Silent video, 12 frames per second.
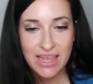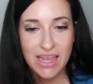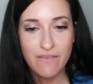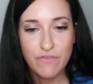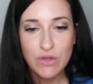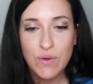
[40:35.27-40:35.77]

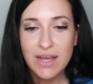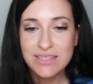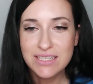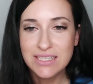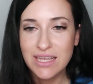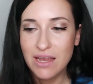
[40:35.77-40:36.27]
if you had
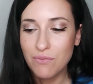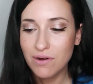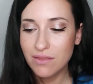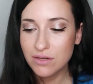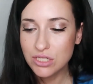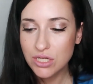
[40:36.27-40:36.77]
to say what
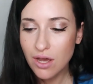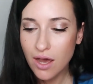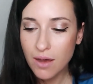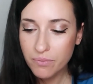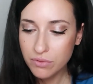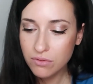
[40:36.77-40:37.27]
are the
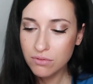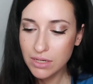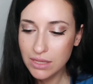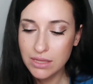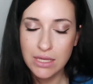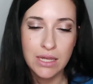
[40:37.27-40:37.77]
top
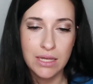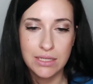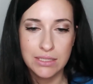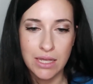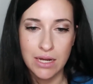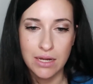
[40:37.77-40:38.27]
3
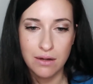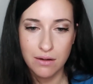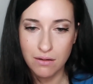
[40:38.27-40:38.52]
things that